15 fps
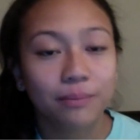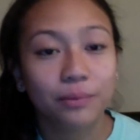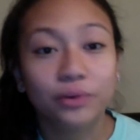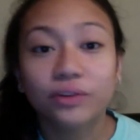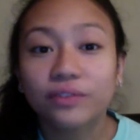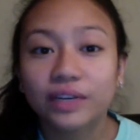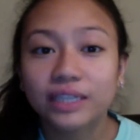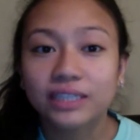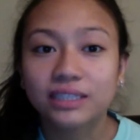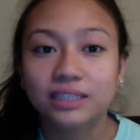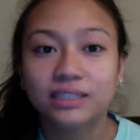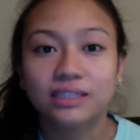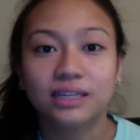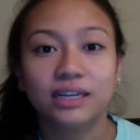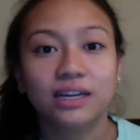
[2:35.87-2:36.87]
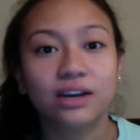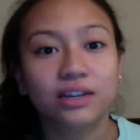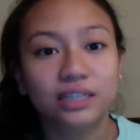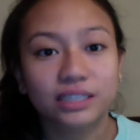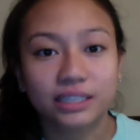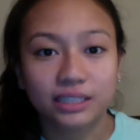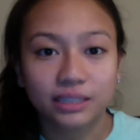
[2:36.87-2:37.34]
motivated to study
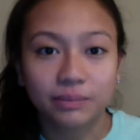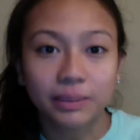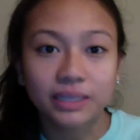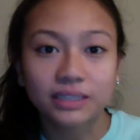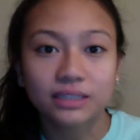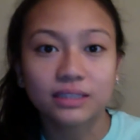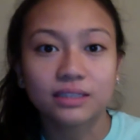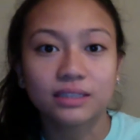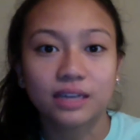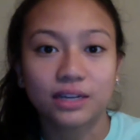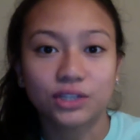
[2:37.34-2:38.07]
on a daily basis.